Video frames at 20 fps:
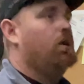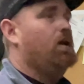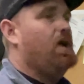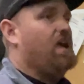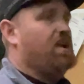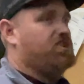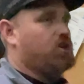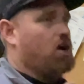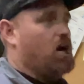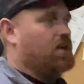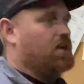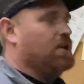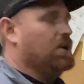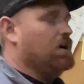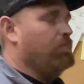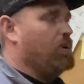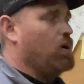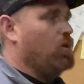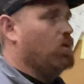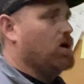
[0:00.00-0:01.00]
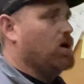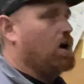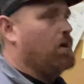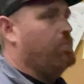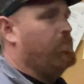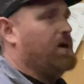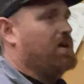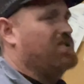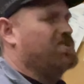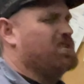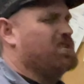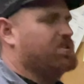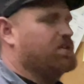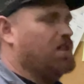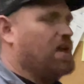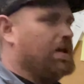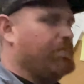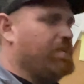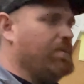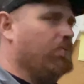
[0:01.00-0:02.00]
and talking about compounds because a
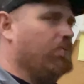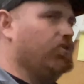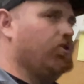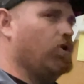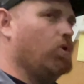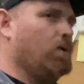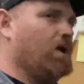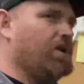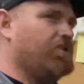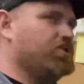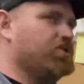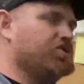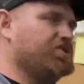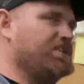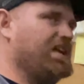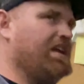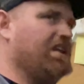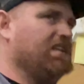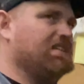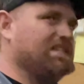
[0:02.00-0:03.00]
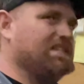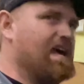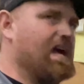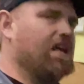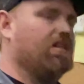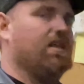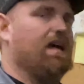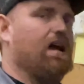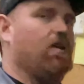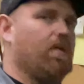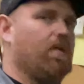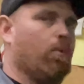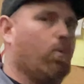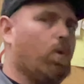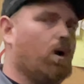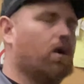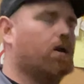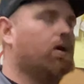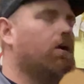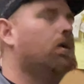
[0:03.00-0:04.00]
lot of people don't understand exactly how they
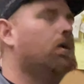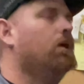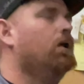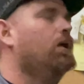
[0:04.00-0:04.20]
work.